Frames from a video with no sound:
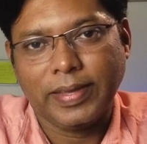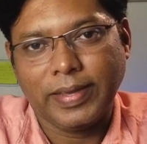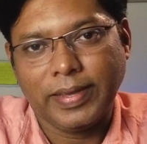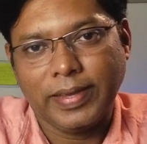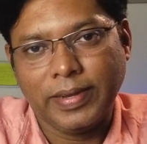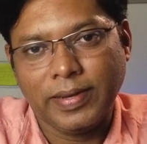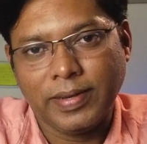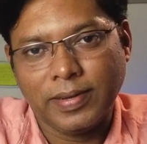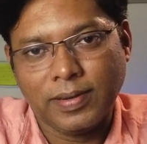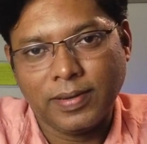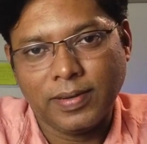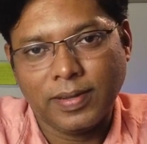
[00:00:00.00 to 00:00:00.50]

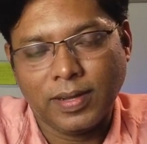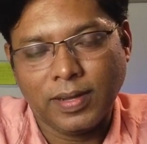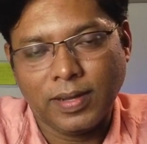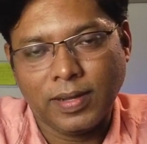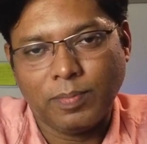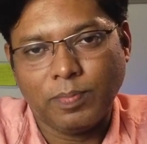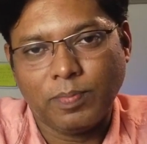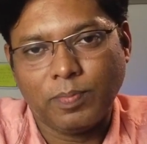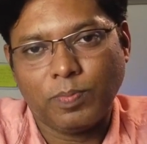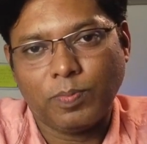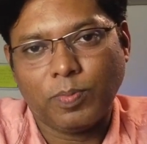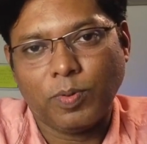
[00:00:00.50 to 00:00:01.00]
in
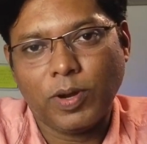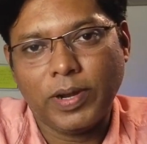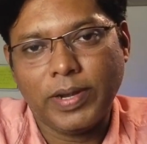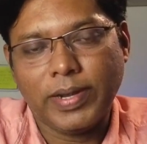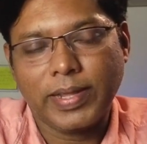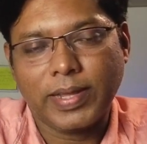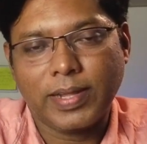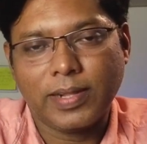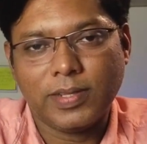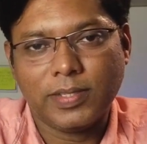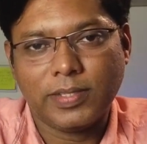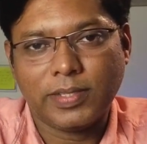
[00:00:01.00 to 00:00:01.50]

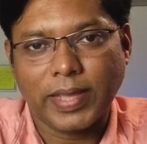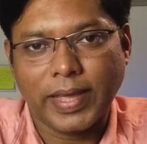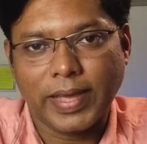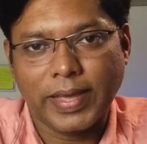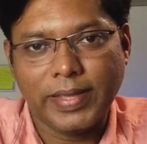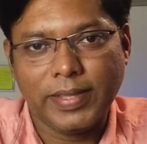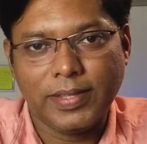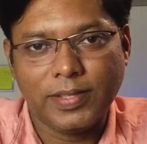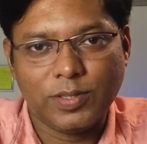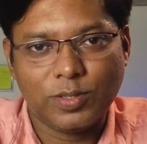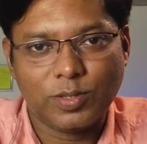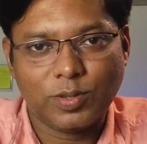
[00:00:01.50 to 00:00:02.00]
political
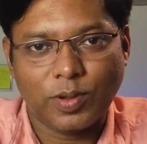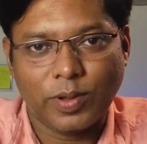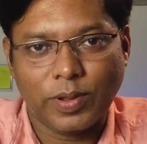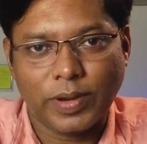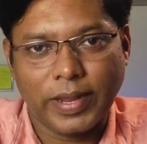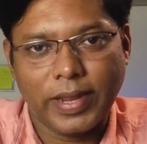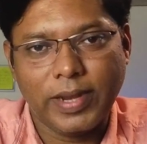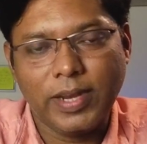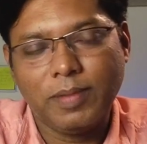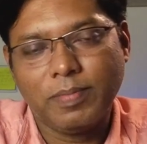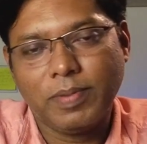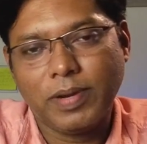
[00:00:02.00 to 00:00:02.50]
science, or
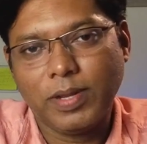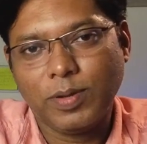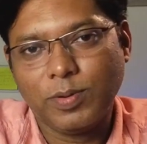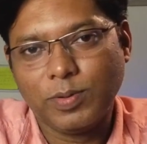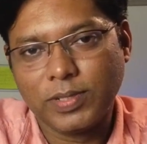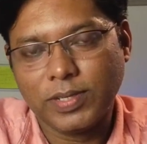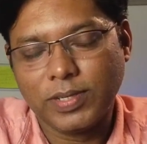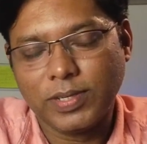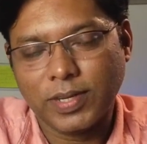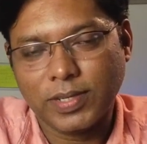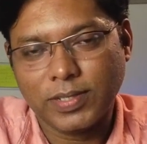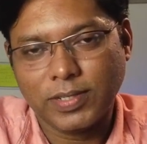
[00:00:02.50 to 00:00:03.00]
anybody
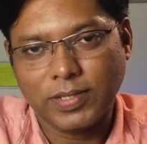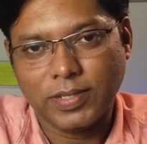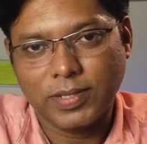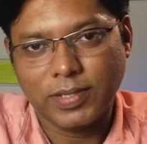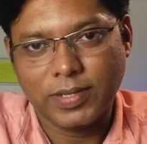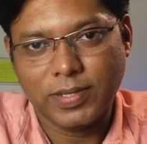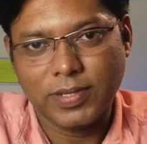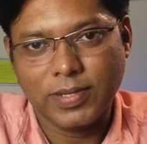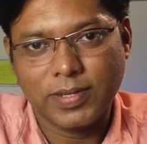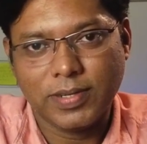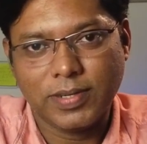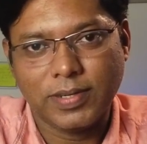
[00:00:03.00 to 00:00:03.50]
who's
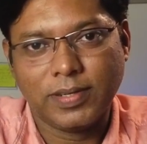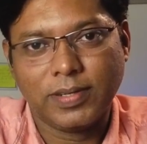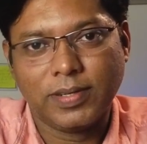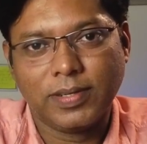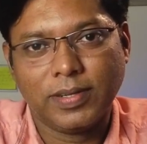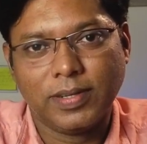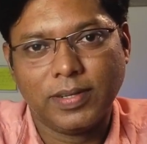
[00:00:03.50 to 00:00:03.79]
interested in